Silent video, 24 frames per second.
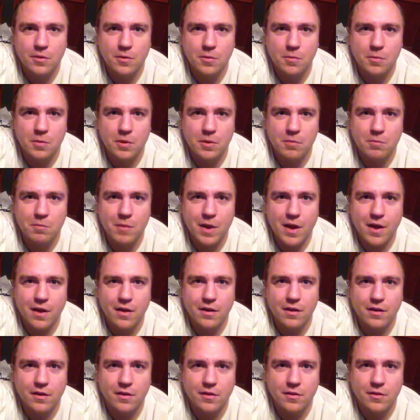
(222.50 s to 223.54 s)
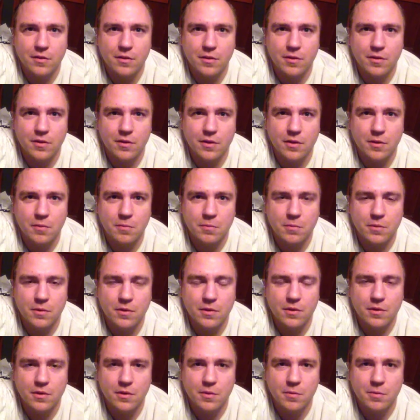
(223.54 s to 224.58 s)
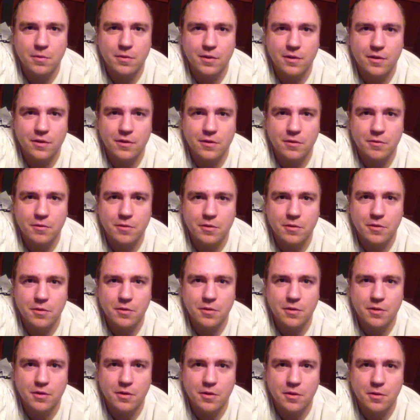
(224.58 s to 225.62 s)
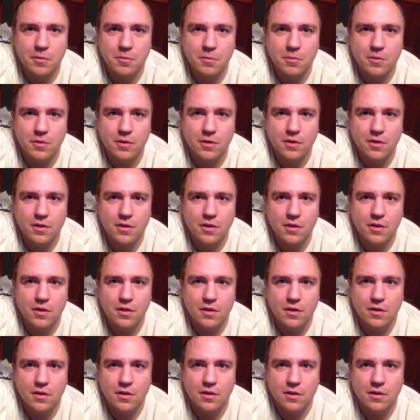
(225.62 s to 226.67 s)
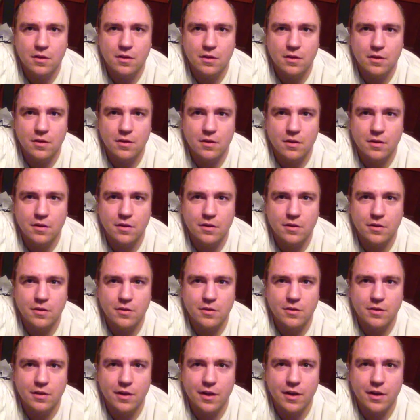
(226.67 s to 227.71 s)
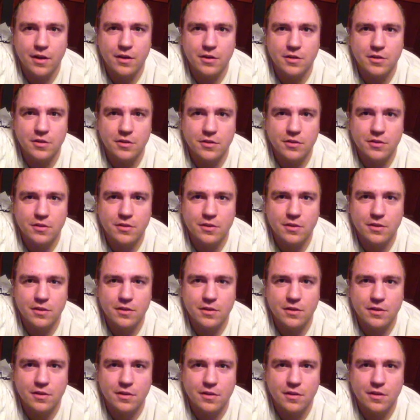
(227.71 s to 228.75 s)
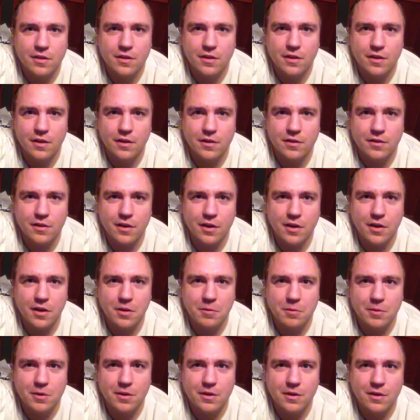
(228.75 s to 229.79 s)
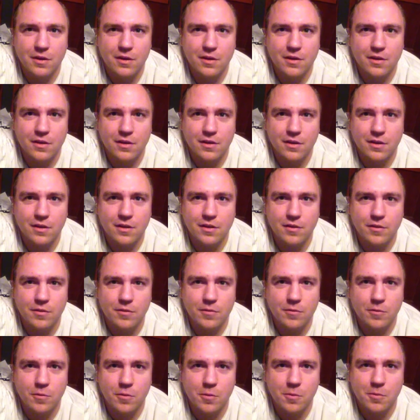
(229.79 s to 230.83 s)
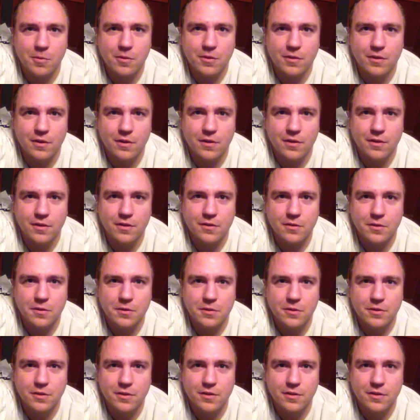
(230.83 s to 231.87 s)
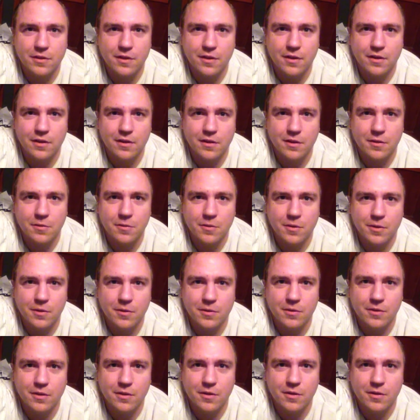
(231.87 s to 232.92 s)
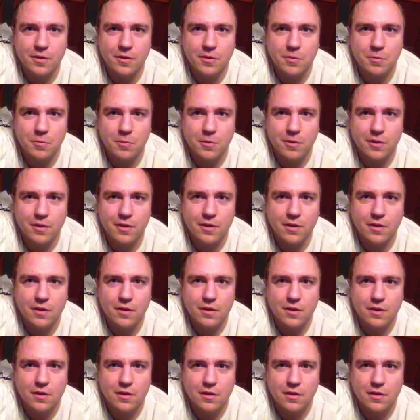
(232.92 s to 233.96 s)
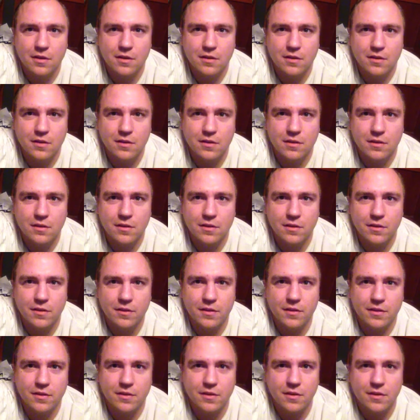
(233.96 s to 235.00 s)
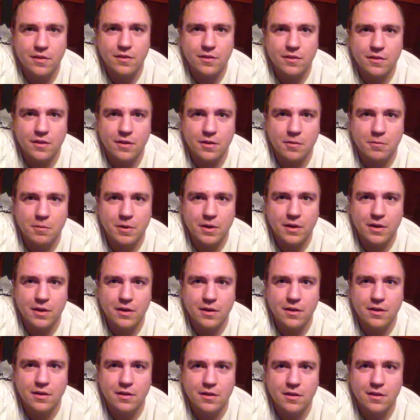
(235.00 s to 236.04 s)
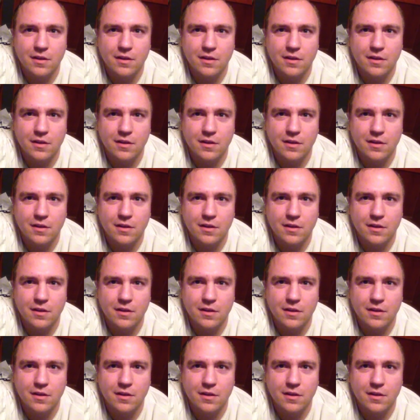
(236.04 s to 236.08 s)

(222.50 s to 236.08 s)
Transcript: being manic at certain times and obsessive at certain times and just anxious and anxiety, but in like a different form. It's not like social anxiety like when I was younger. It's more like, well, things get stuck in my head.